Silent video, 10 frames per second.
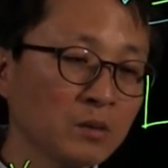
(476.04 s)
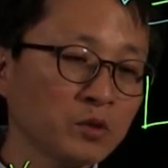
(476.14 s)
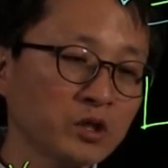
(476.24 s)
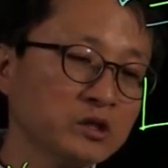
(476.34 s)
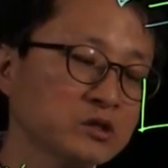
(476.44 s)

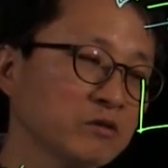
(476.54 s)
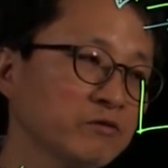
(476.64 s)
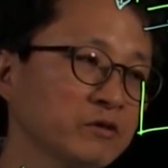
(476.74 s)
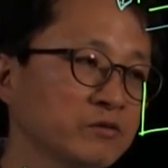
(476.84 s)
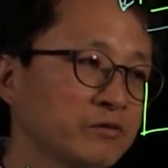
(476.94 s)
But it's
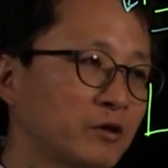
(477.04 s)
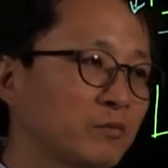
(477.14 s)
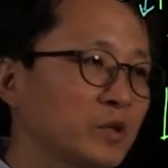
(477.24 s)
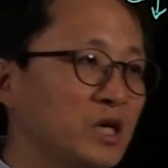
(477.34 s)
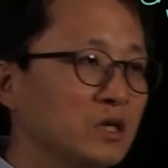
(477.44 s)
different
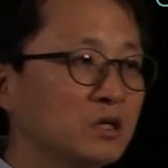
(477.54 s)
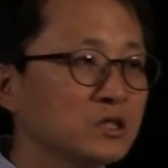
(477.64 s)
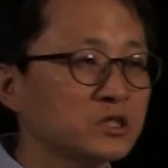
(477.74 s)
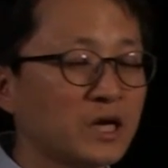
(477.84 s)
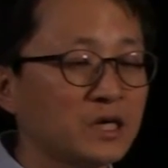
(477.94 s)
from
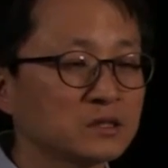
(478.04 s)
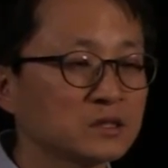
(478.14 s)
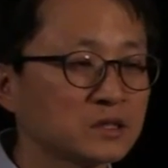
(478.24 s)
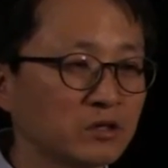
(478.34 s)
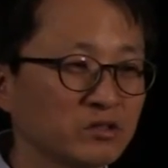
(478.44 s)
English S
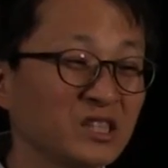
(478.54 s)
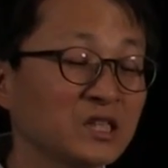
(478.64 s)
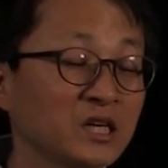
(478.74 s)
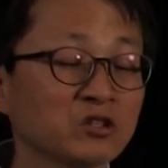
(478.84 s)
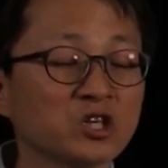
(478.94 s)
sound. It's
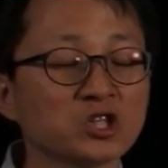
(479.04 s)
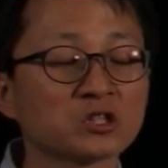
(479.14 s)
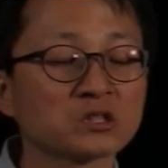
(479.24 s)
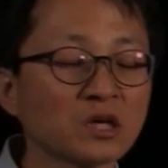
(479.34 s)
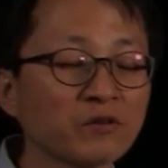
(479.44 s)
actually
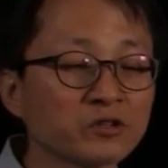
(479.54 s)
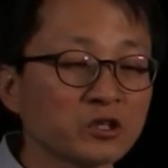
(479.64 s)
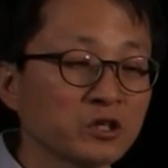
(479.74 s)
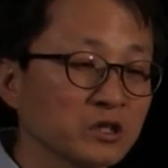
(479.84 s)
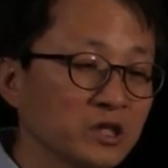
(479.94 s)

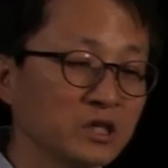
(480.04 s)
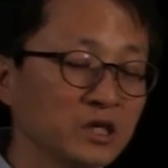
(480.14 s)
softer than